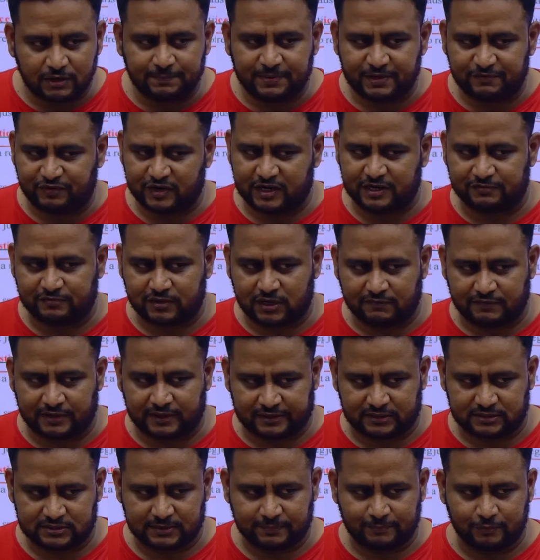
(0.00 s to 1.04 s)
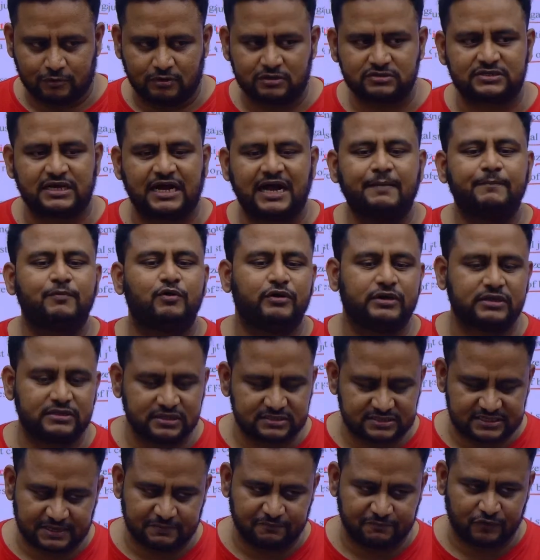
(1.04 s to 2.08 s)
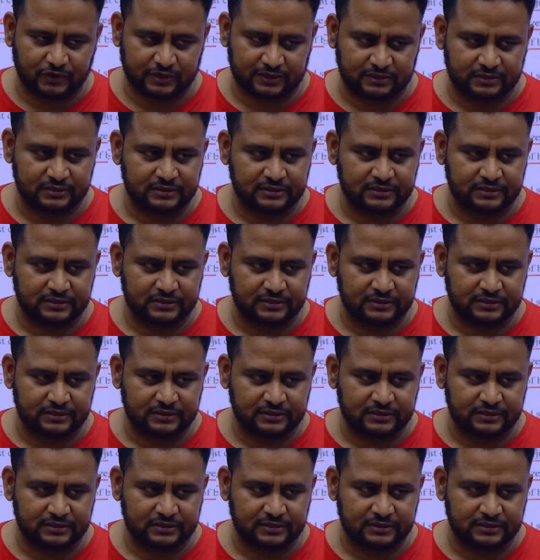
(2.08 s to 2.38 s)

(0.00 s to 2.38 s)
for equal work. Suppose I am doing the same work.